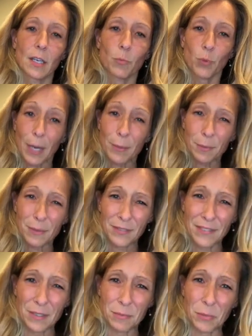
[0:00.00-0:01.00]
probably
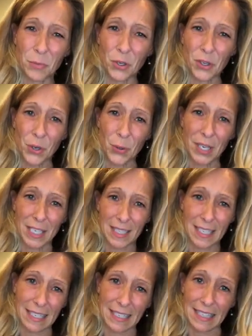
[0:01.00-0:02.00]
found me more annoying
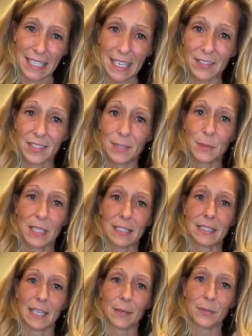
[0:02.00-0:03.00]
than anything else
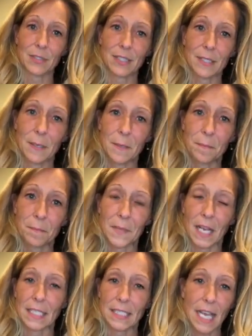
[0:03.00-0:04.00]
because I was
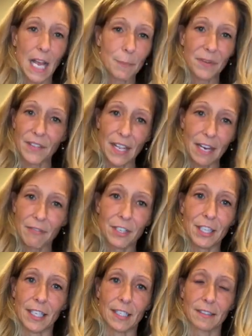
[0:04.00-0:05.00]
on top of
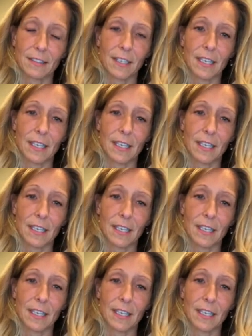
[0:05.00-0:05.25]
everything.